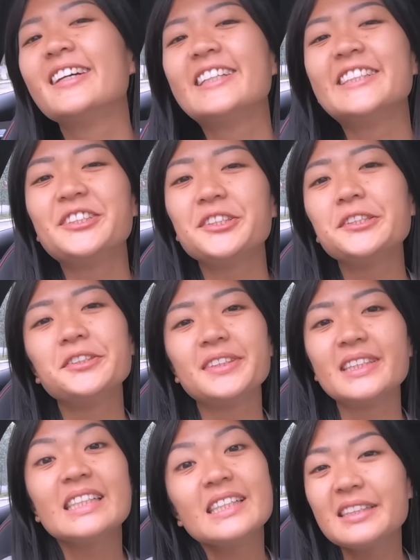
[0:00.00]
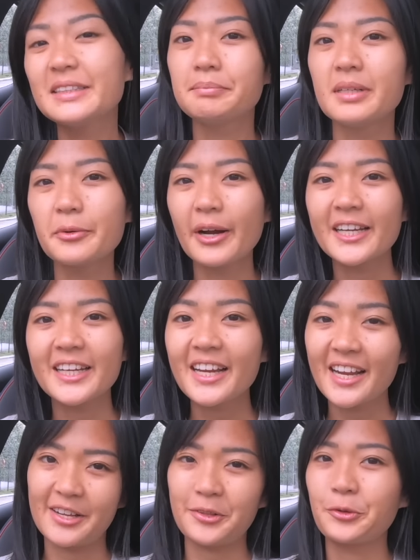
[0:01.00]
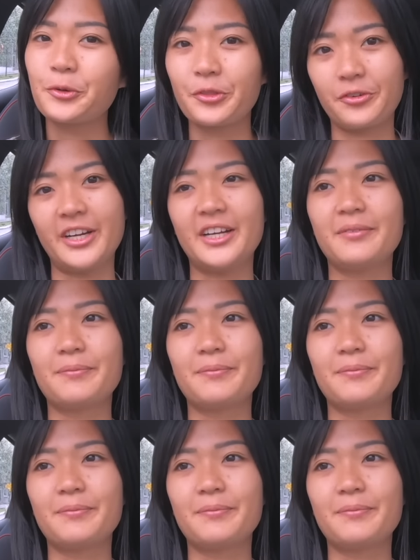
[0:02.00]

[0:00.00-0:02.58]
Introducing the BYD Atto 3.